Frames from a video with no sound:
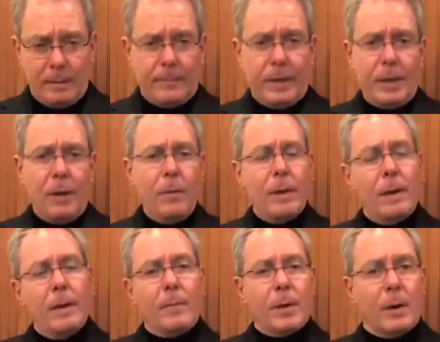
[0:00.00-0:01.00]
video,
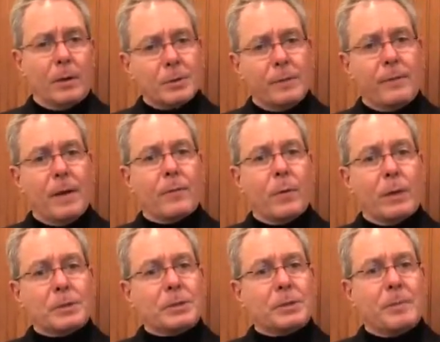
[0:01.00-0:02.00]
but also if you have
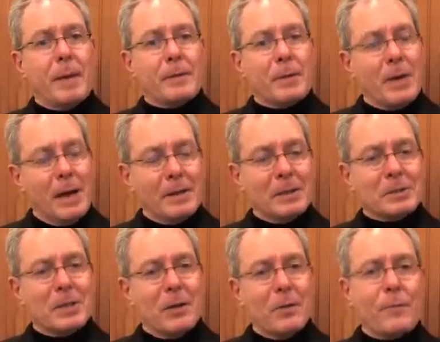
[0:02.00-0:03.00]
questions about the contest.
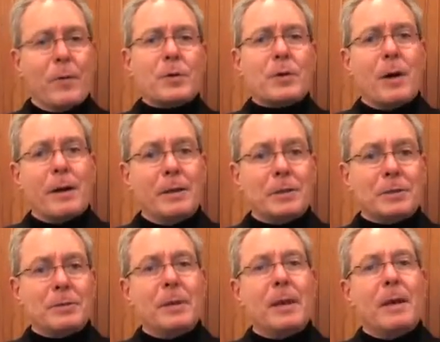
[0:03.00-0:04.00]
And I look forward to talking to you soon.